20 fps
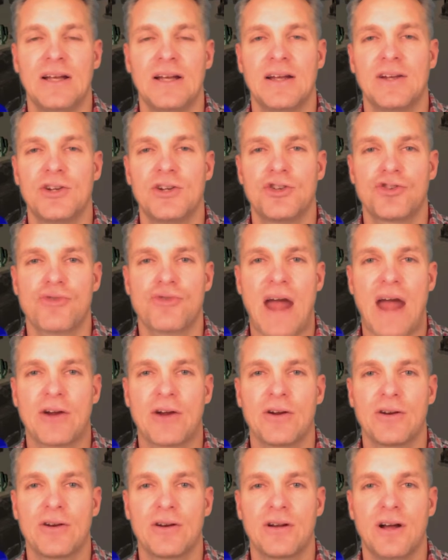
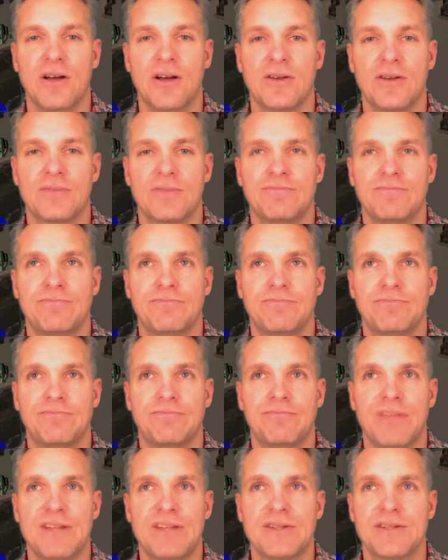tracker
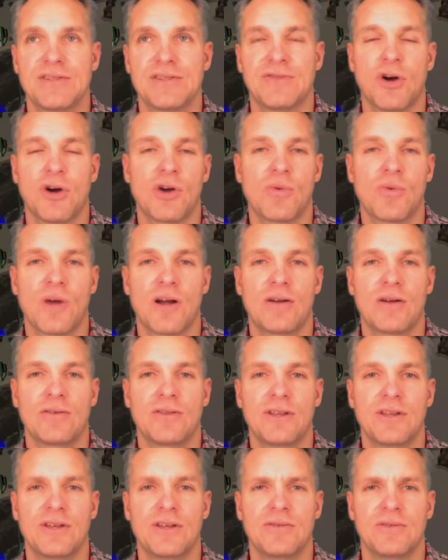pieces of hardware,
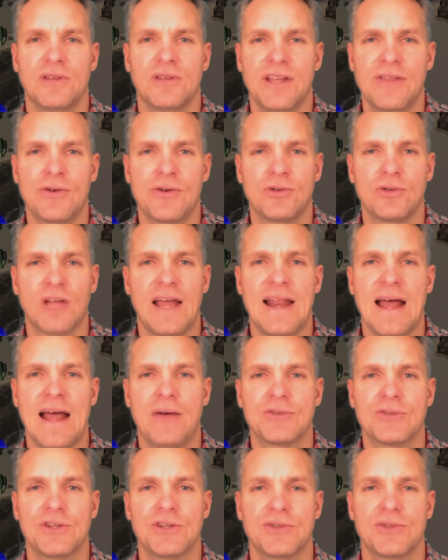the either
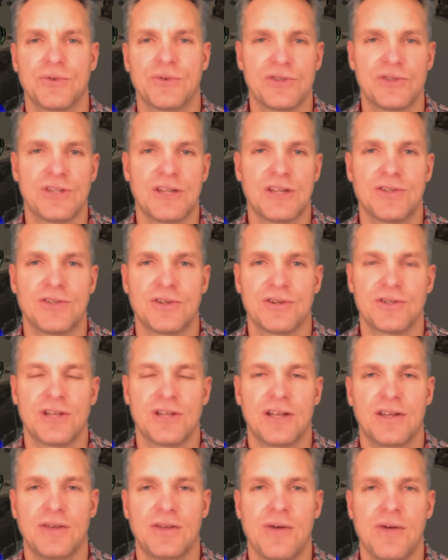lighthouses or the sensors
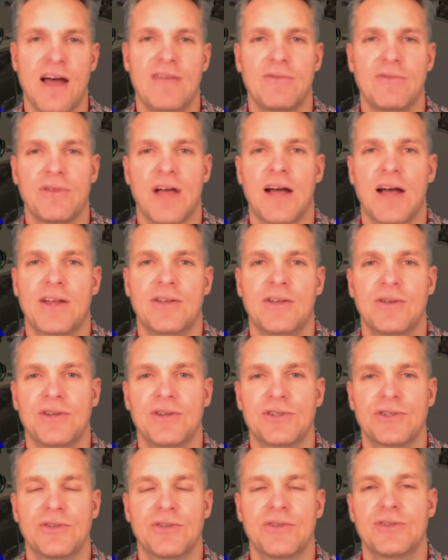like you have with
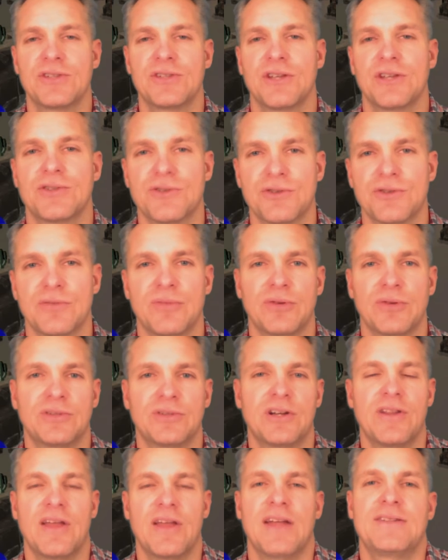Oculus. So the sensors are built
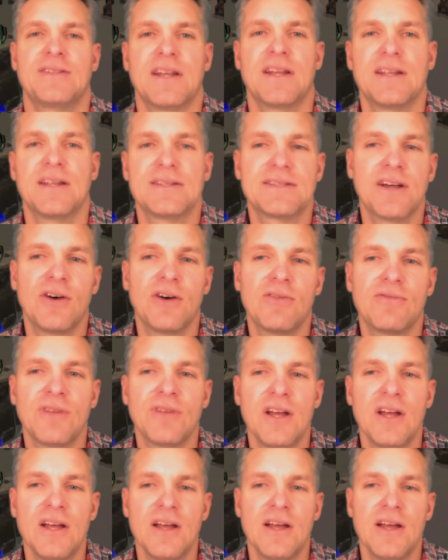into the headset itself.
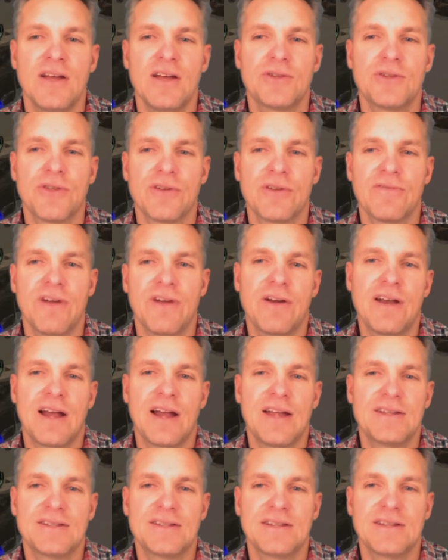So they're very
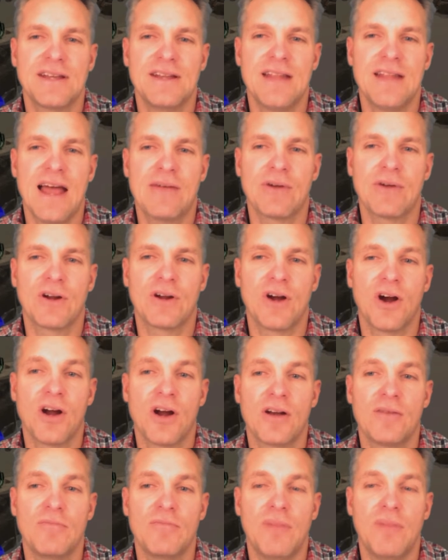nice in that
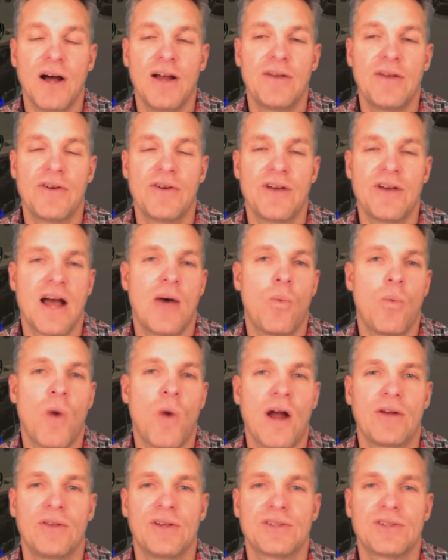regard, but they're not
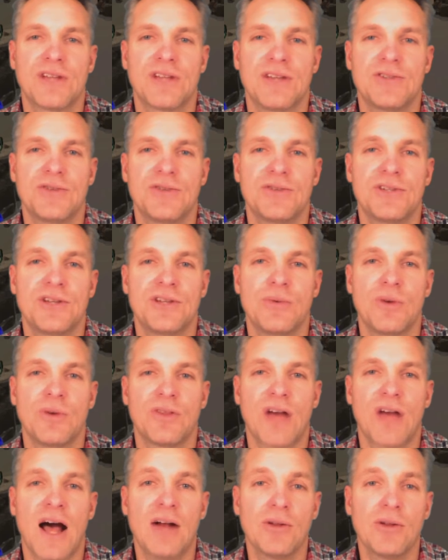wireless as you see with
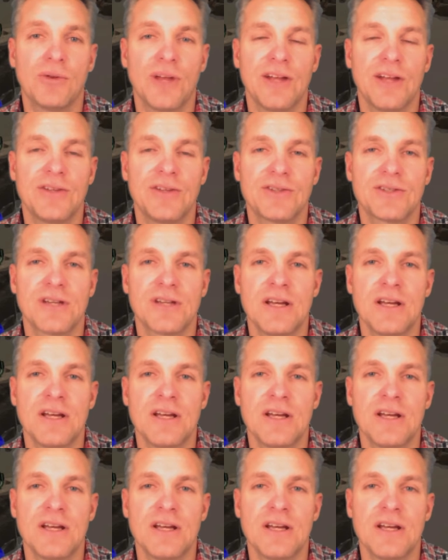the HoloLens.